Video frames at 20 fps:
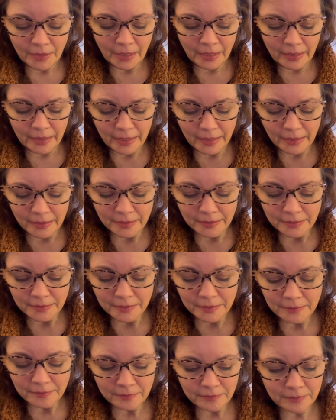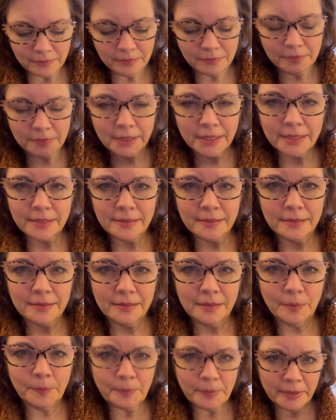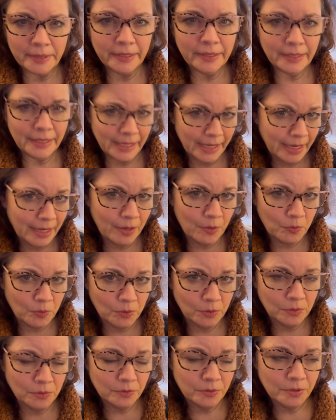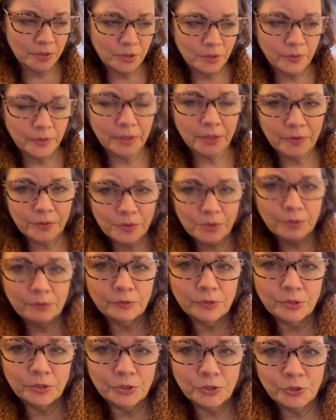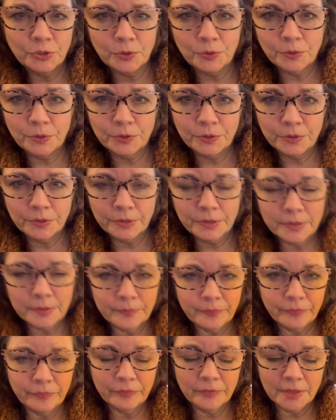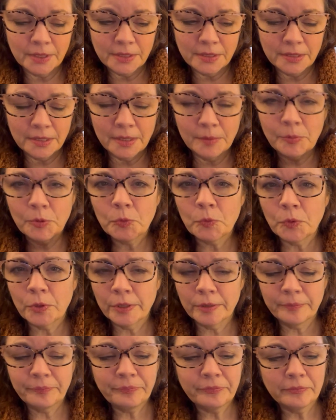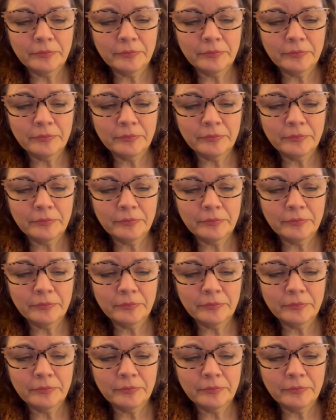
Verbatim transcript: And it's a big cowl, so it goes over your shoulders to keep you warm